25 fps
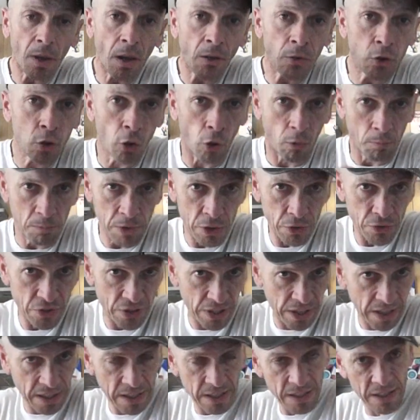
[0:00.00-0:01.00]
your
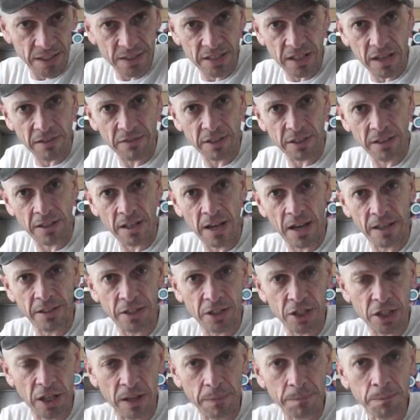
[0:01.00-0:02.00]
music is giving the
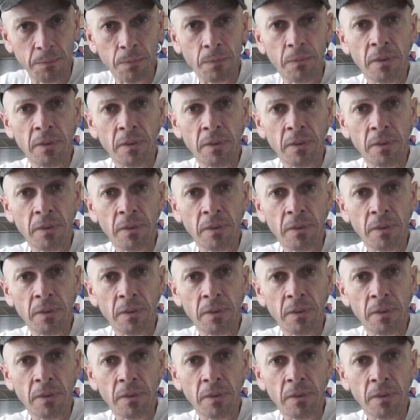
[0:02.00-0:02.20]
energy,